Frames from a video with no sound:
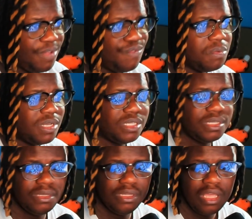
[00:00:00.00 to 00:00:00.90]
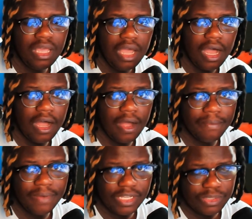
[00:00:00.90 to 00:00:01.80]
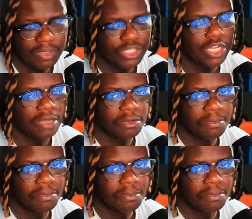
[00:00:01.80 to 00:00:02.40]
If you want to see um, next week's chapter,